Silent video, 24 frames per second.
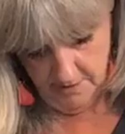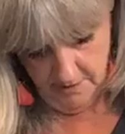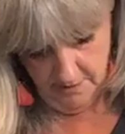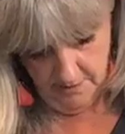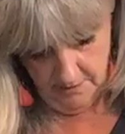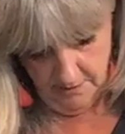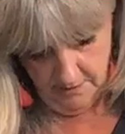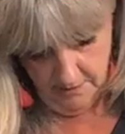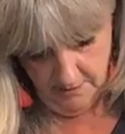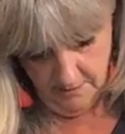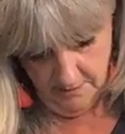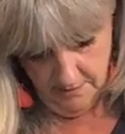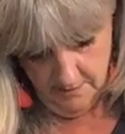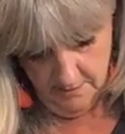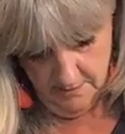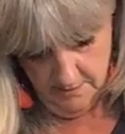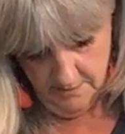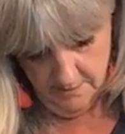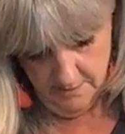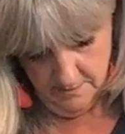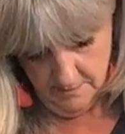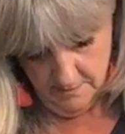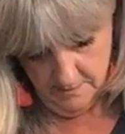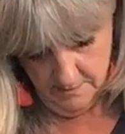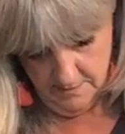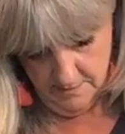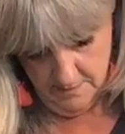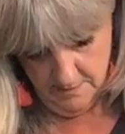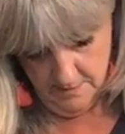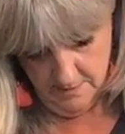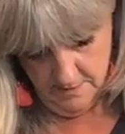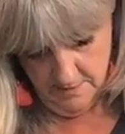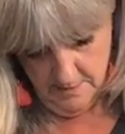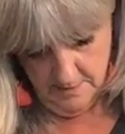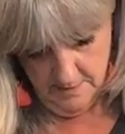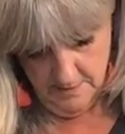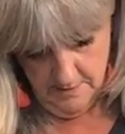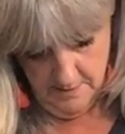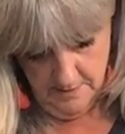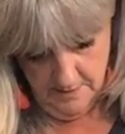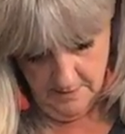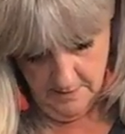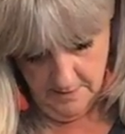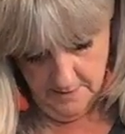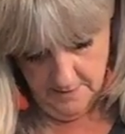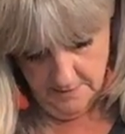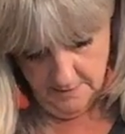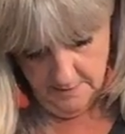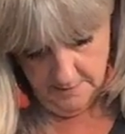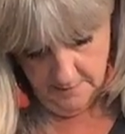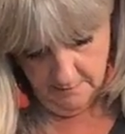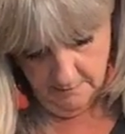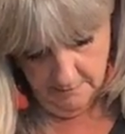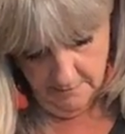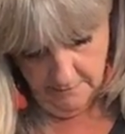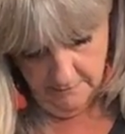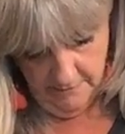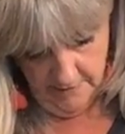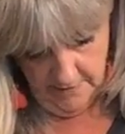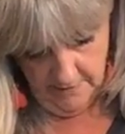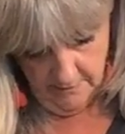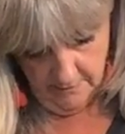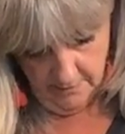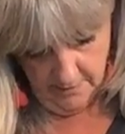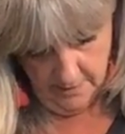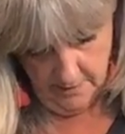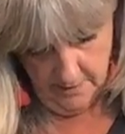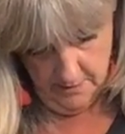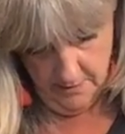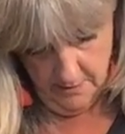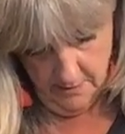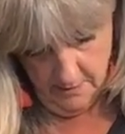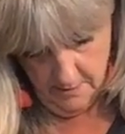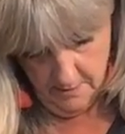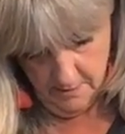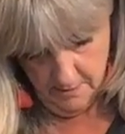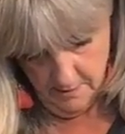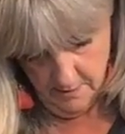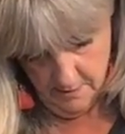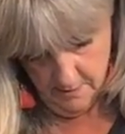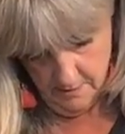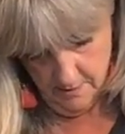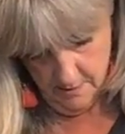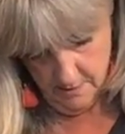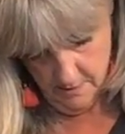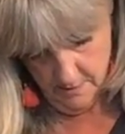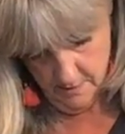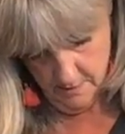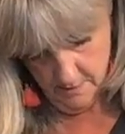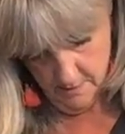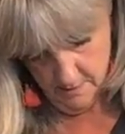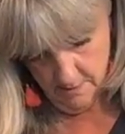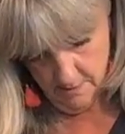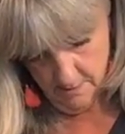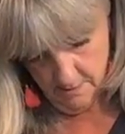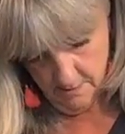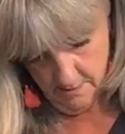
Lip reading: guess because it's right here. And it's scruffy looking.